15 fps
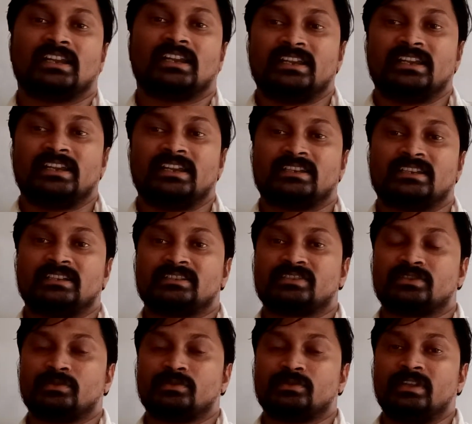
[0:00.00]
All right.
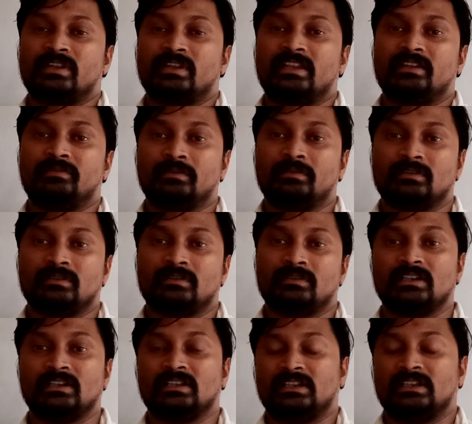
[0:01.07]
And today,
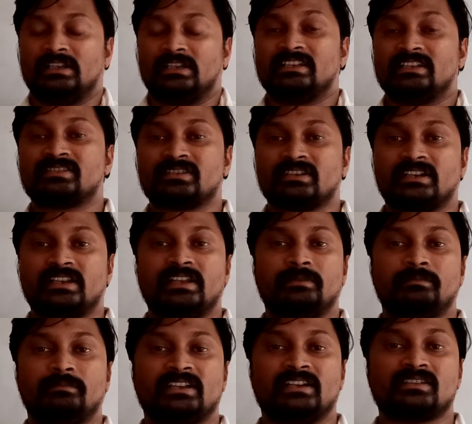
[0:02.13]
yesterday,
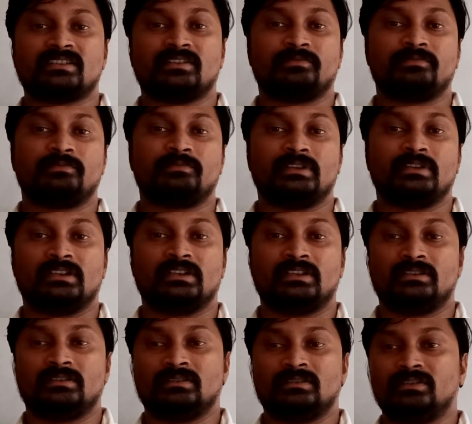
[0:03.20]
because of
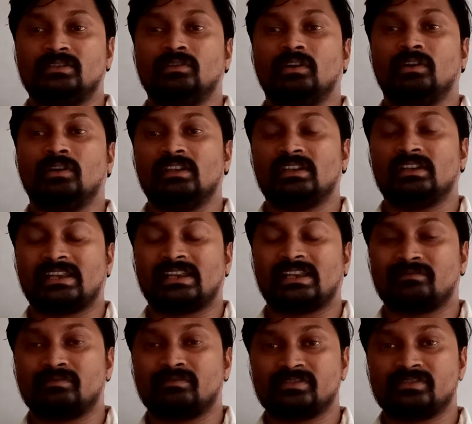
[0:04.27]
your
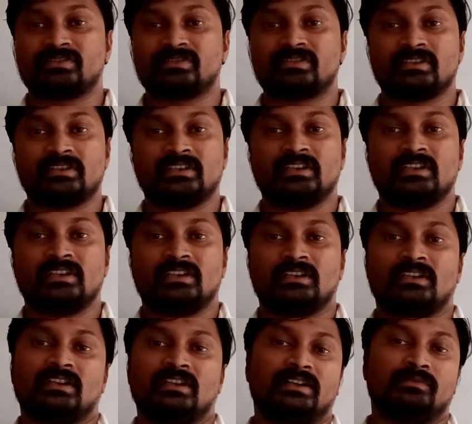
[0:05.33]
request,
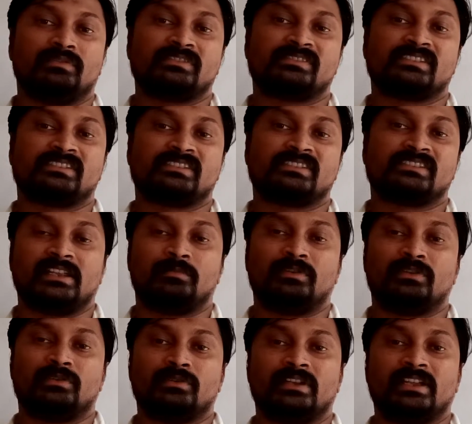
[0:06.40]
I was not able
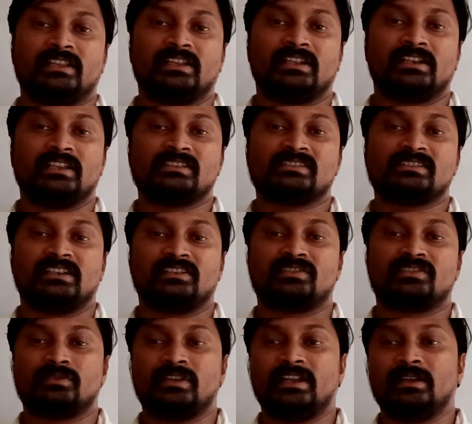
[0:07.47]
to take the class, and
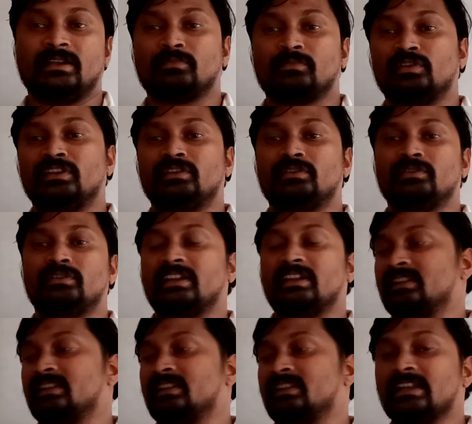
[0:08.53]
today I'm going to take
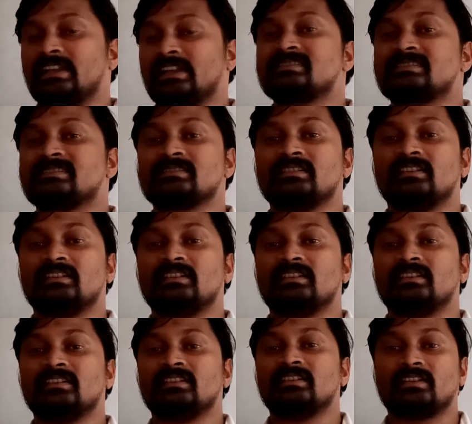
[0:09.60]
the class. Okay.